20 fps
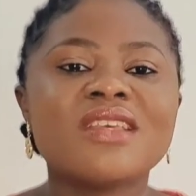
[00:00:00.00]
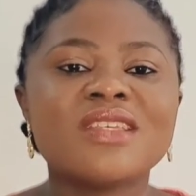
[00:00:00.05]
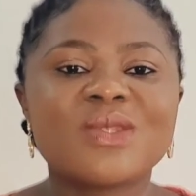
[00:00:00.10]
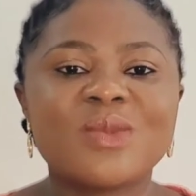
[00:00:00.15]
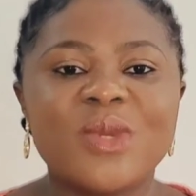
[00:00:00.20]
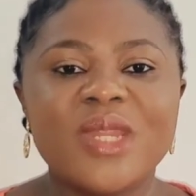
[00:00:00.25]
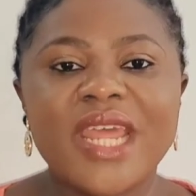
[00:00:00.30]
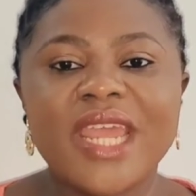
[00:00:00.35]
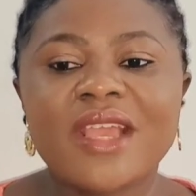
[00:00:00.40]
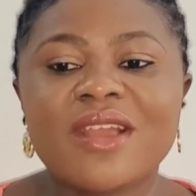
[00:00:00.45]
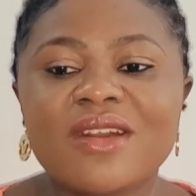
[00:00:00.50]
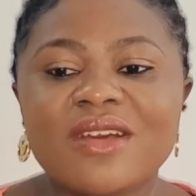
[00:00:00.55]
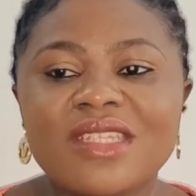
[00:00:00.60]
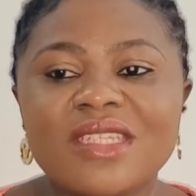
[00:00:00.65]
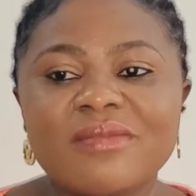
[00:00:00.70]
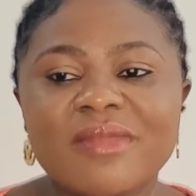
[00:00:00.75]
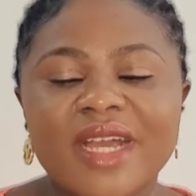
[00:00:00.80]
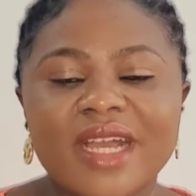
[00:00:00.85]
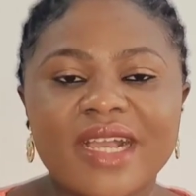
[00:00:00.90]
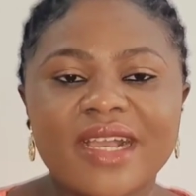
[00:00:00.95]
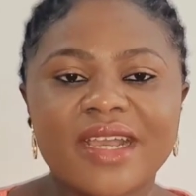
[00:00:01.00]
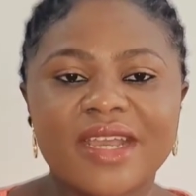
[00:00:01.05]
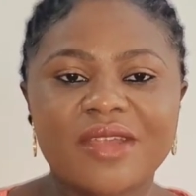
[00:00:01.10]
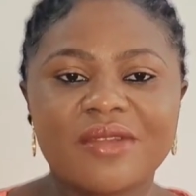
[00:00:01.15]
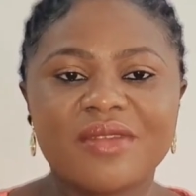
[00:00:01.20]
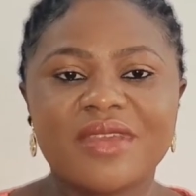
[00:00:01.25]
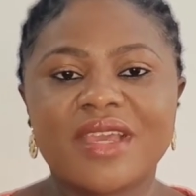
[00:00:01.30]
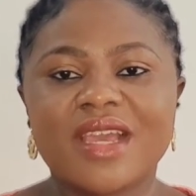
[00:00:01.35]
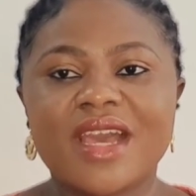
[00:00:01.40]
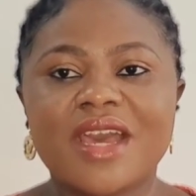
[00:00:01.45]
So when I got the
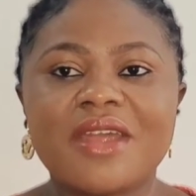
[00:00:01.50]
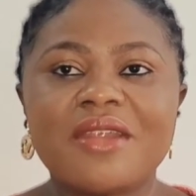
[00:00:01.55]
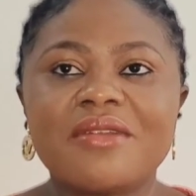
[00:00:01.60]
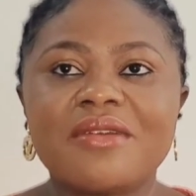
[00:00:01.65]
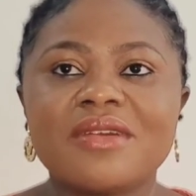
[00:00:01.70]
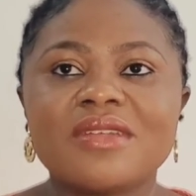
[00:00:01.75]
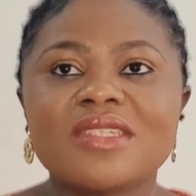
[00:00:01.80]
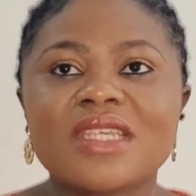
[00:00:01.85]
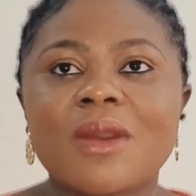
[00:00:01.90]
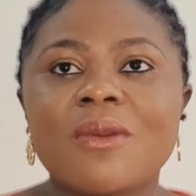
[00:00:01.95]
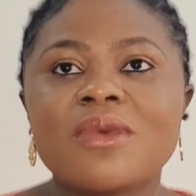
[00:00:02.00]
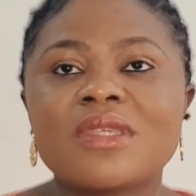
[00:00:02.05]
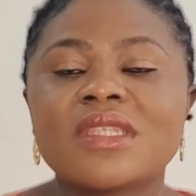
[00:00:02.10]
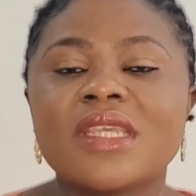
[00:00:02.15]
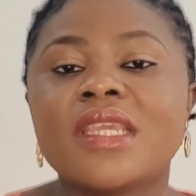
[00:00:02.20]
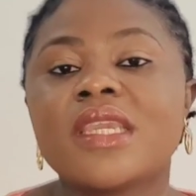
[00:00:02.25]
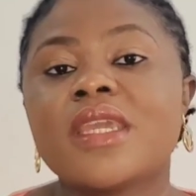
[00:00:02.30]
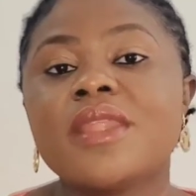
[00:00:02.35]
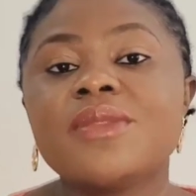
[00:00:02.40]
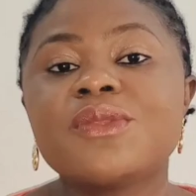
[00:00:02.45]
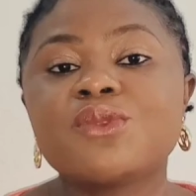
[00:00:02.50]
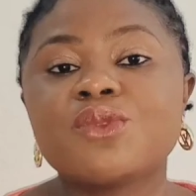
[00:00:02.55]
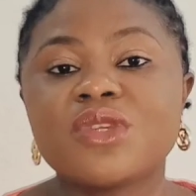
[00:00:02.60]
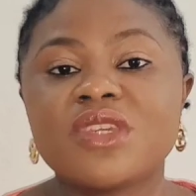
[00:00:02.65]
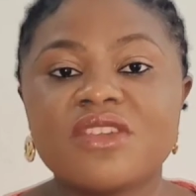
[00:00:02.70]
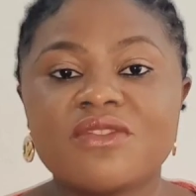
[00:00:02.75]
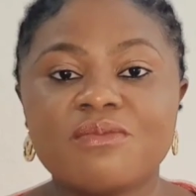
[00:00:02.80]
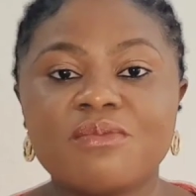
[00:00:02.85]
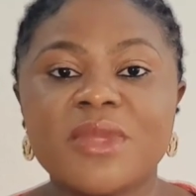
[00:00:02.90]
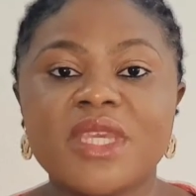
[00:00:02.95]
Makari carrot, I was thinking to
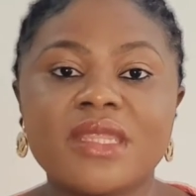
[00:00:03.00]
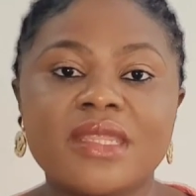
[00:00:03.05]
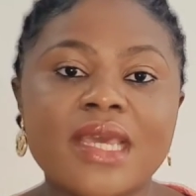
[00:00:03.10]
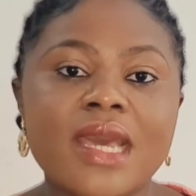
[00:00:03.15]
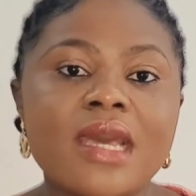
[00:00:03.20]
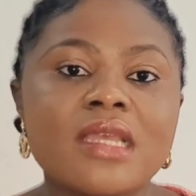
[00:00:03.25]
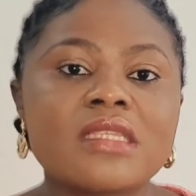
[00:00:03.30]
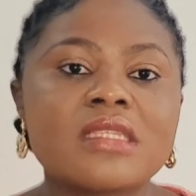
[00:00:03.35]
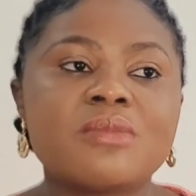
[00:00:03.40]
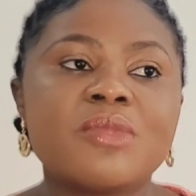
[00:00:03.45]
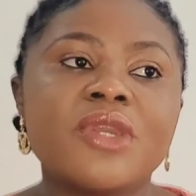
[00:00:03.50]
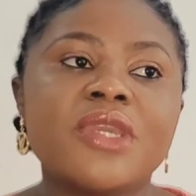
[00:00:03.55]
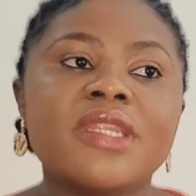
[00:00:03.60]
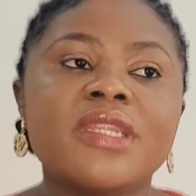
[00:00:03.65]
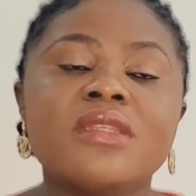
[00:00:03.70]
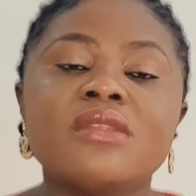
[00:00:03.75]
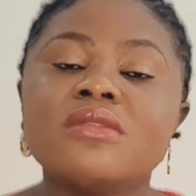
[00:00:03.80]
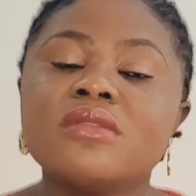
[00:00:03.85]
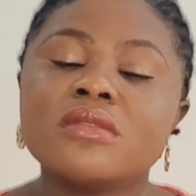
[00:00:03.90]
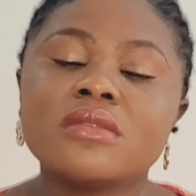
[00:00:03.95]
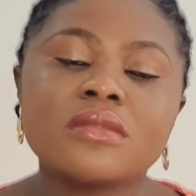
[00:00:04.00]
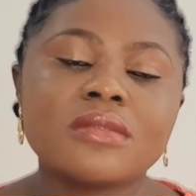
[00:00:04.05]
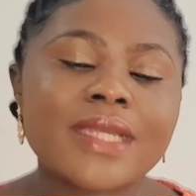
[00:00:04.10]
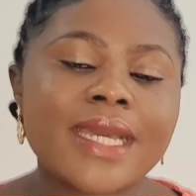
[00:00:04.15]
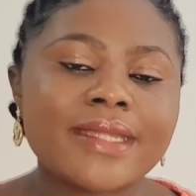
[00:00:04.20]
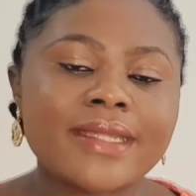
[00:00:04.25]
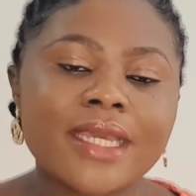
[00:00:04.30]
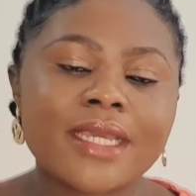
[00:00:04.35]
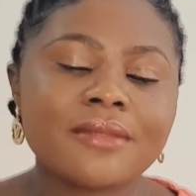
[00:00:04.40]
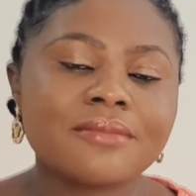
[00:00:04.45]
give me that, but it didn't do
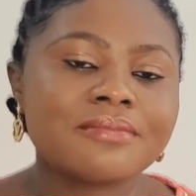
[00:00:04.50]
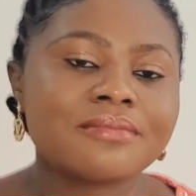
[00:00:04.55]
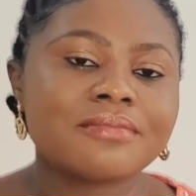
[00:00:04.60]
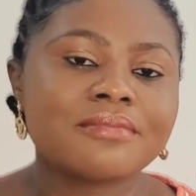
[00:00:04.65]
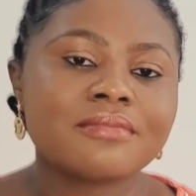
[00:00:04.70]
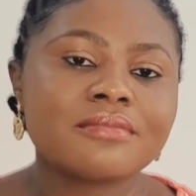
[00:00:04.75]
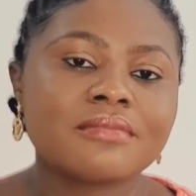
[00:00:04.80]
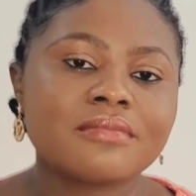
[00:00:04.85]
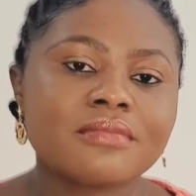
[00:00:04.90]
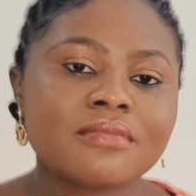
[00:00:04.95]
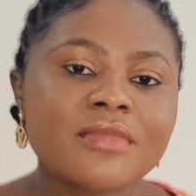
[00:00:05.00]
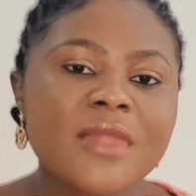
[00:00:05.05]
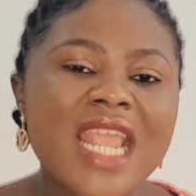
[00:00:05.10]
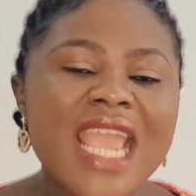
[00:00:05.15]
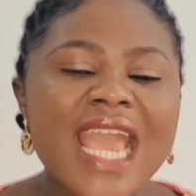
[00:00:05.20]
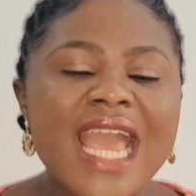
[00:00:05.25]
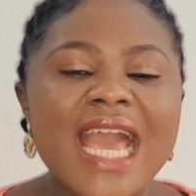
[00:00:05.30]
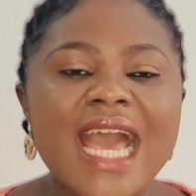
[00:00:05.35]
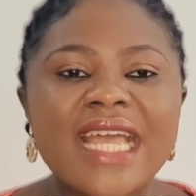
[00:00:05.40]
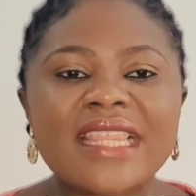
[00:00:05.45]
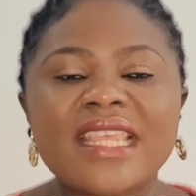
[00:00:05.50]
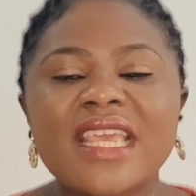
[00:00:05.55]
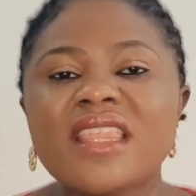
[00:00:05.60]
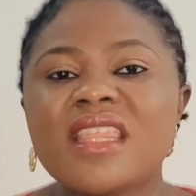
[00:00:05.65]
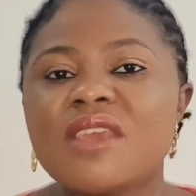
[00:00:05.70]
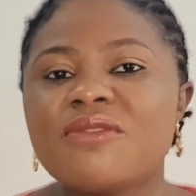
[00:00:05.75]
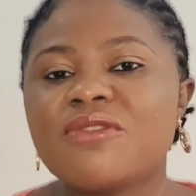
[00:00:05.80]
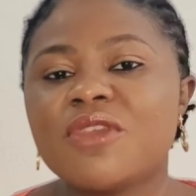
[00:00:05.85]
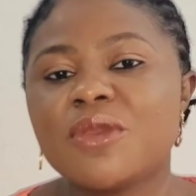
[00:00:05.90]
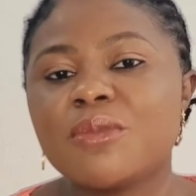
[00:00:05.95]
nada. I
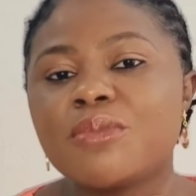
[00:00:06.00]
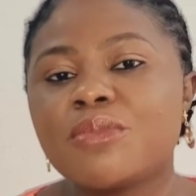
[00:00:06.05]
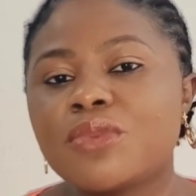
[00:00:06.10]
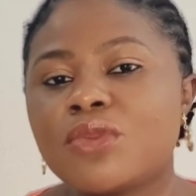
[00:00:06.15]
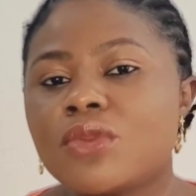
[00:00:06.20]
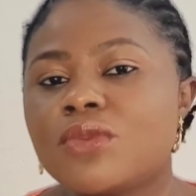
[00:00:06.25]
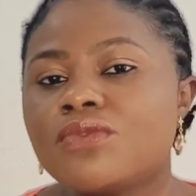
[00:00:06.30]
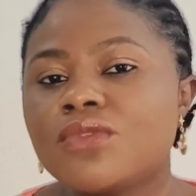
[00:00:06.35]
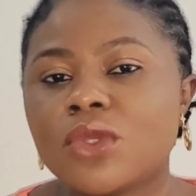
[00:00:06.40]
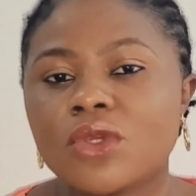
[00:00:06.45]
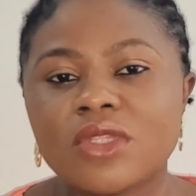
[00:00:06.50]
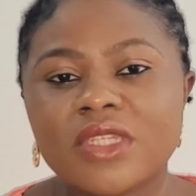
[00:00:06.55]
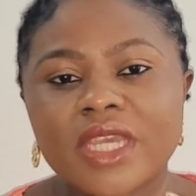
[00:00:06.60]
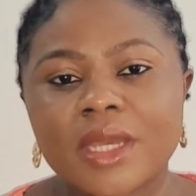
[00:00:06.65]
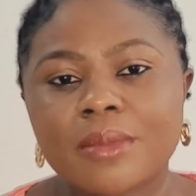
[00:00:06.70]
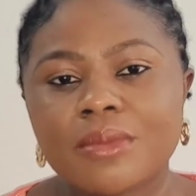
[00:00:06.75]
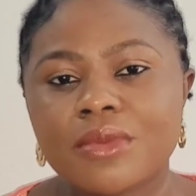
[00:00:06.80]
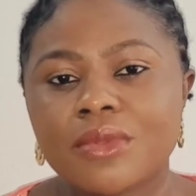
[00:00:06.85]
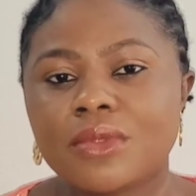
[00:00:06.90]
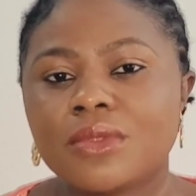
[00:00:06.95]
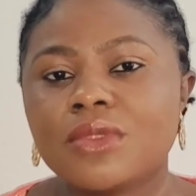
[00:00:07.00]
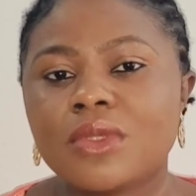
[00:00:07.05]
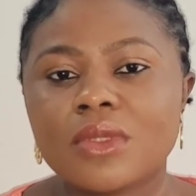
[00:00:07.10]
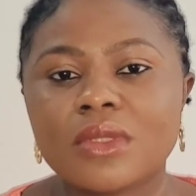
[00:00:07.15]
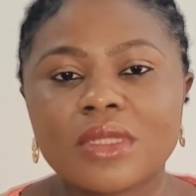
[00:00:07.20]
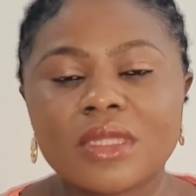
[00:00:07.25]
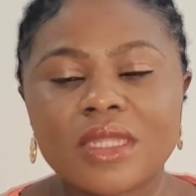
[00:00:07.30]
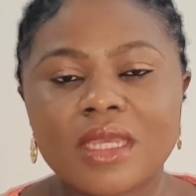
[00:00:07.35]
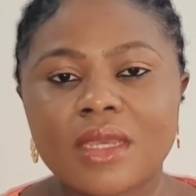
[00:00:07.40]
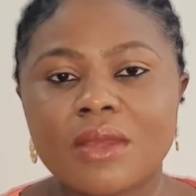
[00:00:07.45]
think they've improved on their
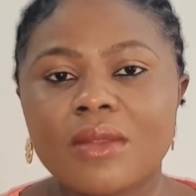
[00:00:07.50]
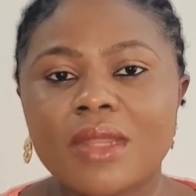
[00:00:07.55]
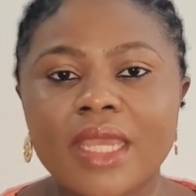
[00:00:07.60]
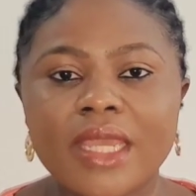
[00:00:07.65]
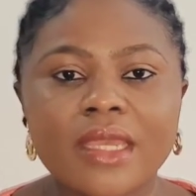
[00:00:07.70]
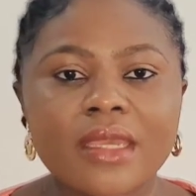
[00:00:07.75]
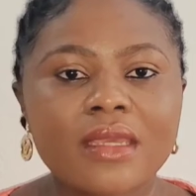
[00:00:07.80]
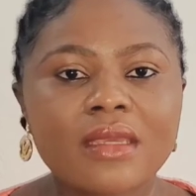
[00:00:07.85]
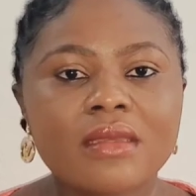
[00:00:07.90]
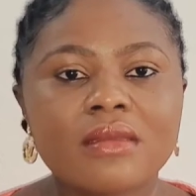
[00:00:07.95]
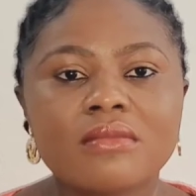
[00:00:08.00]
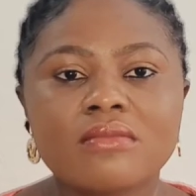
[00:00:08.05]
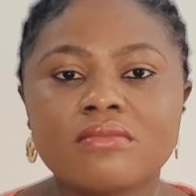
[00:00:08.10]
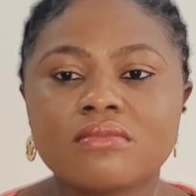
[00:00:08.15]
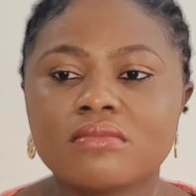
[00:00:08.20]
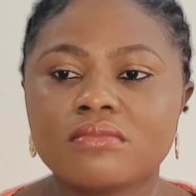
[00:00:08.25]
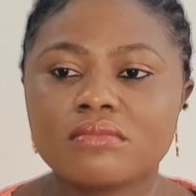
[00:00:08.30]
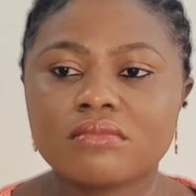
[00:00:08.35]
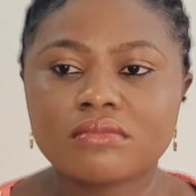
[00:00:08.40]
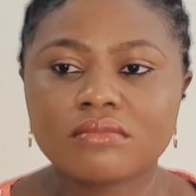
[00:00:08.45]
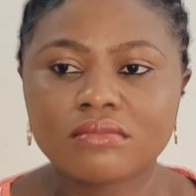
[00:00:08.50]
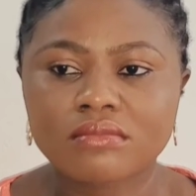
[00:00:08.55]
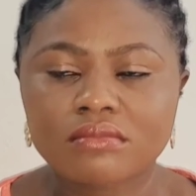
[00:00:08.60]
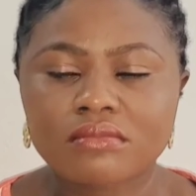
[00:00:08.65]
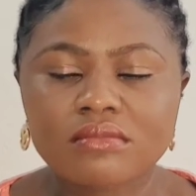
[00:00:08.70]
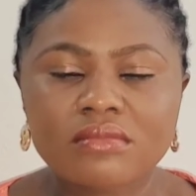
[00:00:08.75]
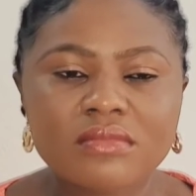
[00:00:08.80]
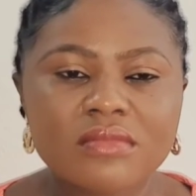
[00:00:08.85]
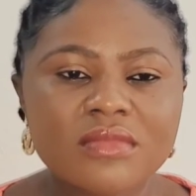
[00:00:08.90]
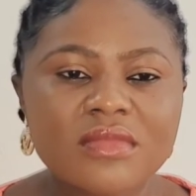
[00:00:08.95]
product now, like,
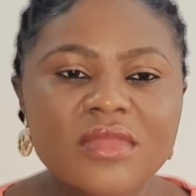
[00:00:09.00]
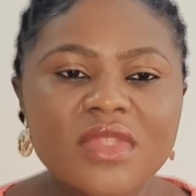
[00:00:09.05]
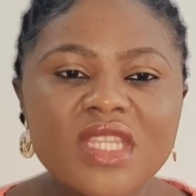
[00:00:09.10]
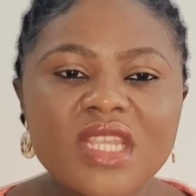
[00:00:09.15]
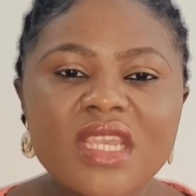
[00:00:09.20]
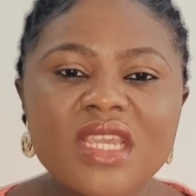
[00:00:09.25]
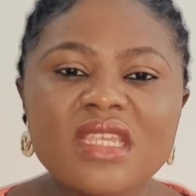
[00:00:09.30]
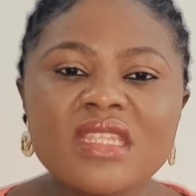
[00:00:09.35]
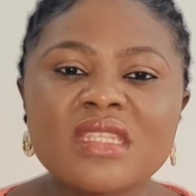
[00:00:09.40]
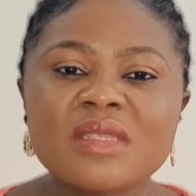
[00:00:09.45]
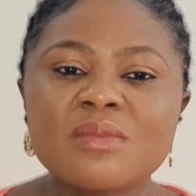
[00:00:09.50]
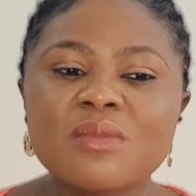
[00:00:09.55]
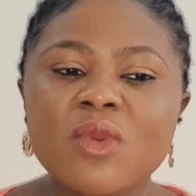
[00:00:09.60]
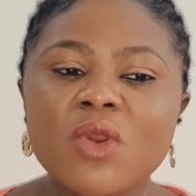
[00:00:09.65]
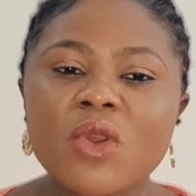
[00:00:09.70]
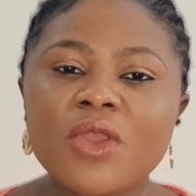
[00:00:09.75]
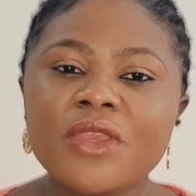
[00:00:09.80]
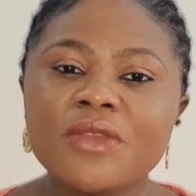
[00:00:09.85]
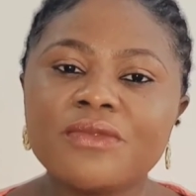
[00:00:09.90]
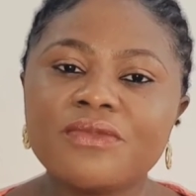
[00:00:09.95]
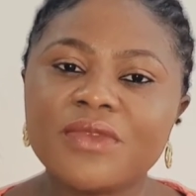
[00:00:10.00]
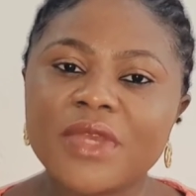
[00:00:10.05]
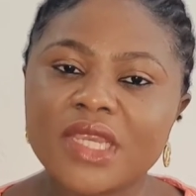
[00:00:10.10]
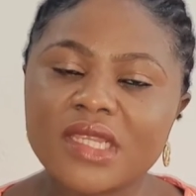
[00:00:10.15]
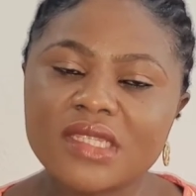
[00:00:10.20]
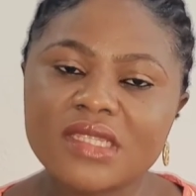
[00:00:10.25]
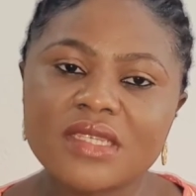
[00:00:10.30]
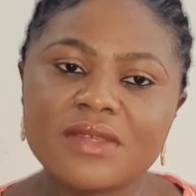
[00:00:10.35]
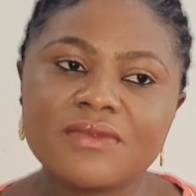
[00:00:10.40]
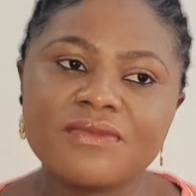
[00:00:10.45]
it's more
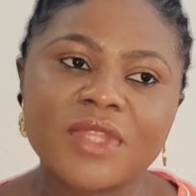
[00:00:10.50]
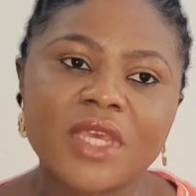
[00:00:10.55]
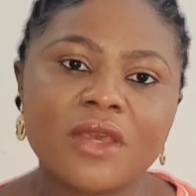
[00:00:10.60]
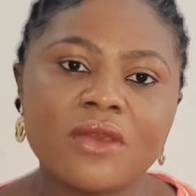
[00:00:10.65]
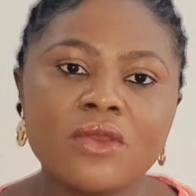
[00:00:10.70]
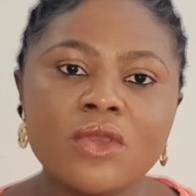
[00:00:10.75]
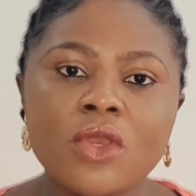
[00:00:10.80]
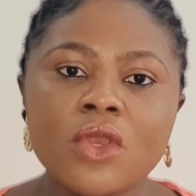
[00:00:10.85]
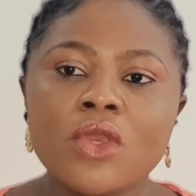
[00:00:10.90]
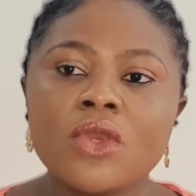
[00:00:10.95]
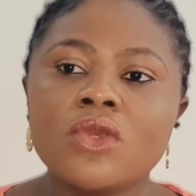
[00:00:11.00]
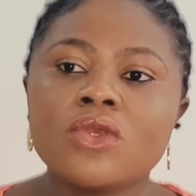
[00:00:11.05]
effective now.